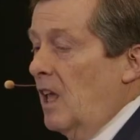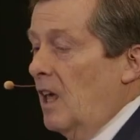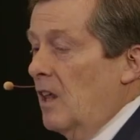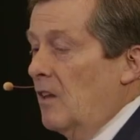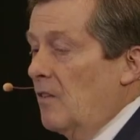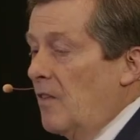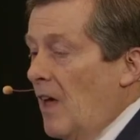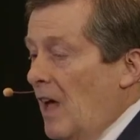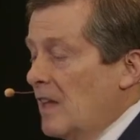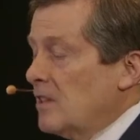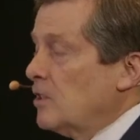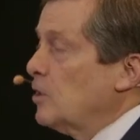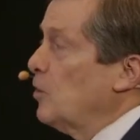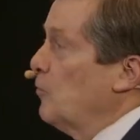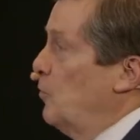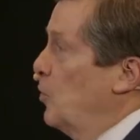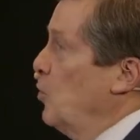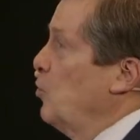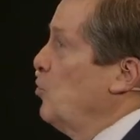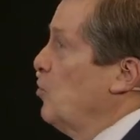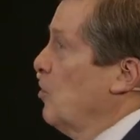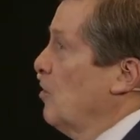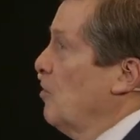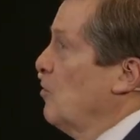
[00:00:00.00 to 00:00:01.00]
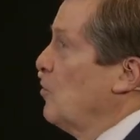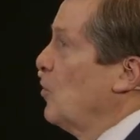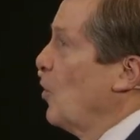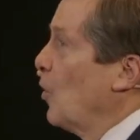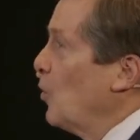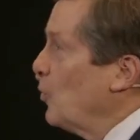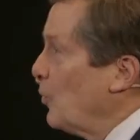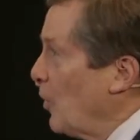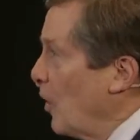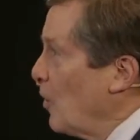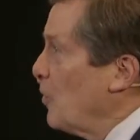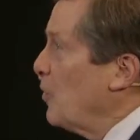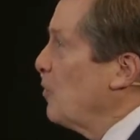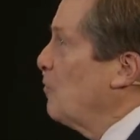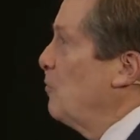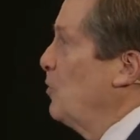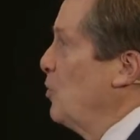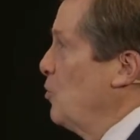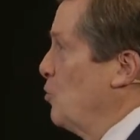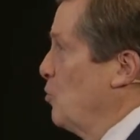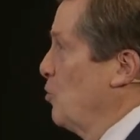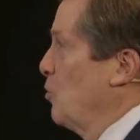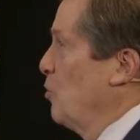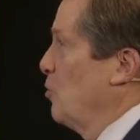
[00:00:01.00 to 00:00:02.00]
again, that's the future. Those are the
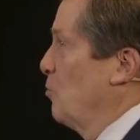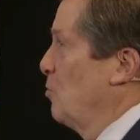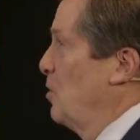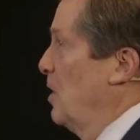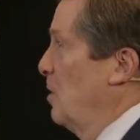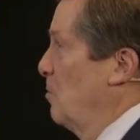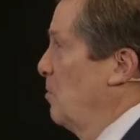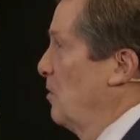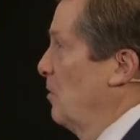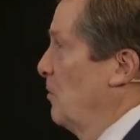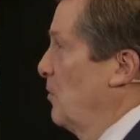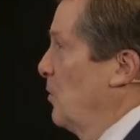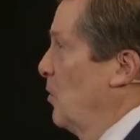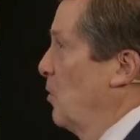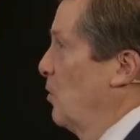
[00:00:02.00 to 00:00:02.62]
future people.